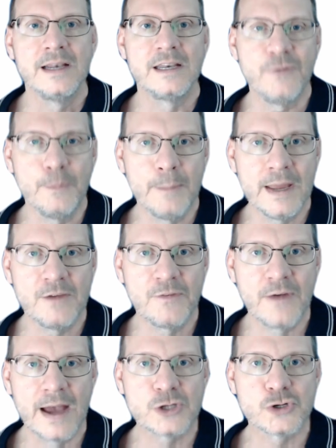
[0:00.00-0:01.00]
different
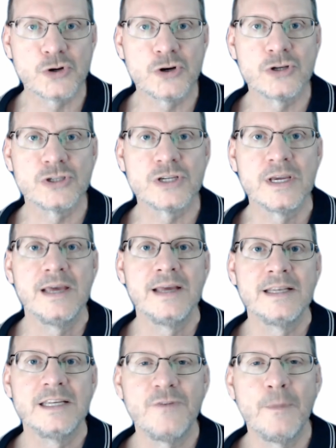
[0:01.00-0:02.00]
manufacturers,
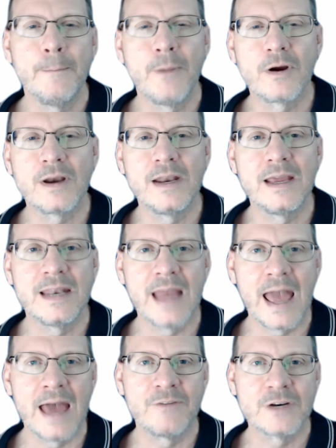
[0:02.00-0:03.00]
different marketing and
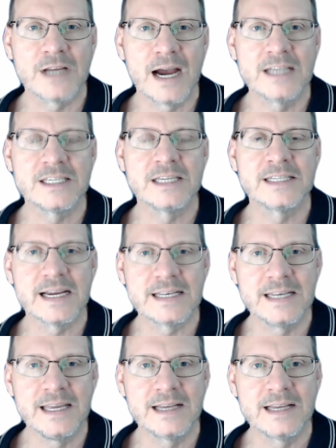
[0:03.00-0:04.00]
advertising
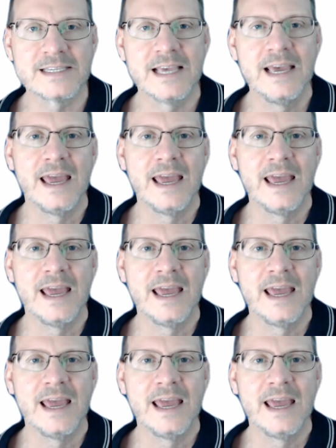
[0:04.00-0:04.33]
techniques,